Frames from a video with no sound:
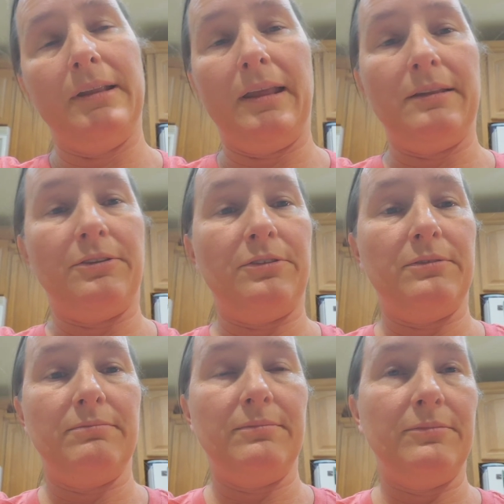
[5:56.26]
it's
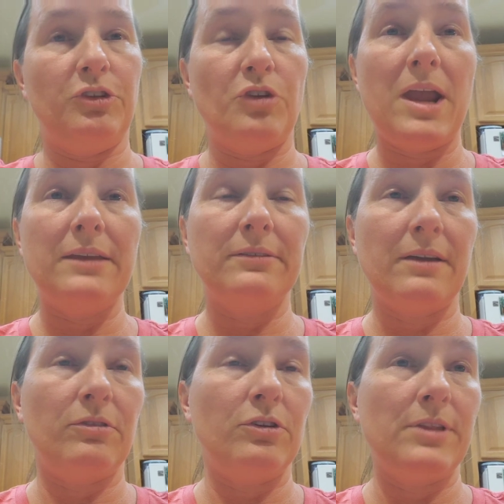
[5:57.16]
strikes.
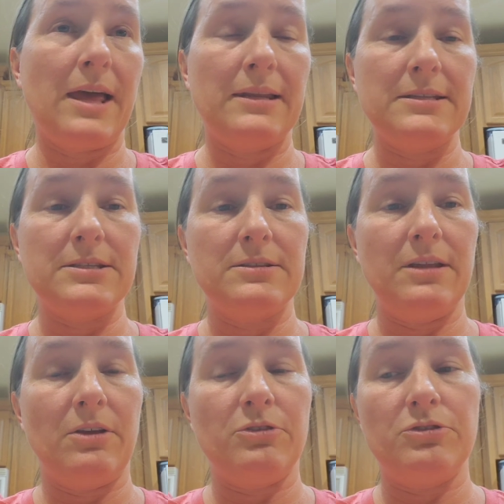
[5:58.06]
I've heard that is,
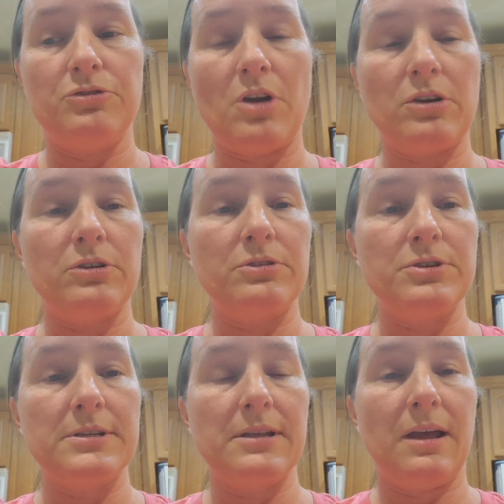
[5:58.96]
you know,
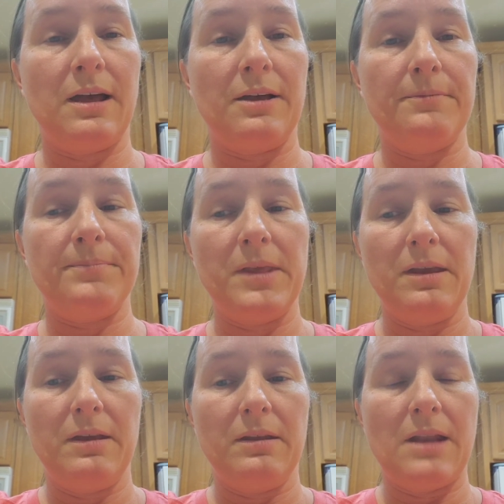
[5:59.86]
truckers um,
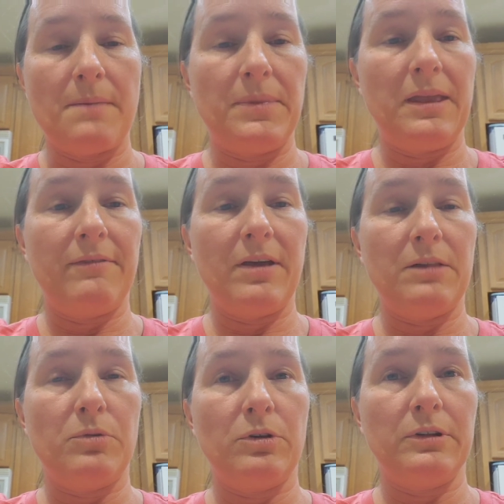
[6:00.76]
not being
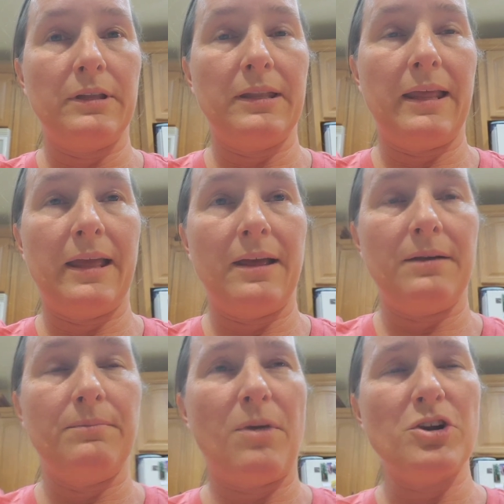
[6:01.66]
available,
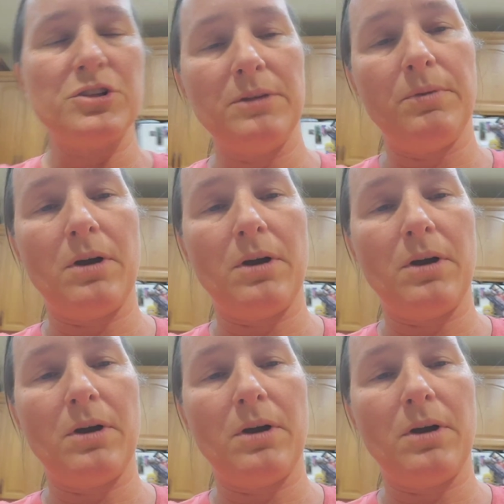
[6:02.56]
uh, partially